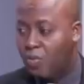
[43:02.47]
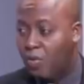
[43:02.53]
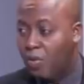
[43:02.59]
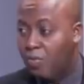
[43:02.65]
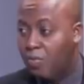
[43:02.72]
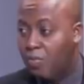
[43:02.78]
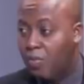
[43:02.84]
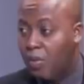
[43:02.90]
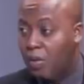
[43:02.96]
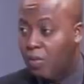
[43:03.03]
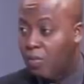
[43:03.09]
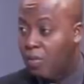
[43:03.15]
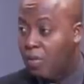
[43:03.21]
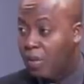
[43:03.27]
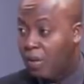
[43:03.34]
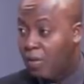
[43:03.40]
program,
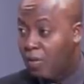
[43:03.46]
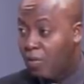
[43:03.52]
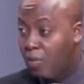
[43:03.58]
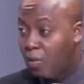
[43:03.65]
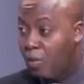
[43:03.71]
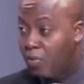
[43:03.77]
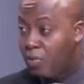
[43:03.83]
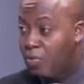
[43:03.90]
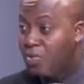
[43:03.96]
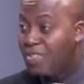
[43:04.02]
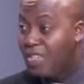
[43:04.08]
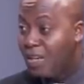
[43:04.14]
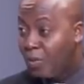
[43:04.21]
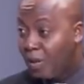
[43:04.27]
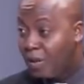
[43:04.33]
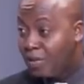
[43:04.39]
we thank you. We hope you
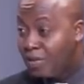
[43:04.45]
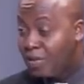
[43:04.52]
stay well,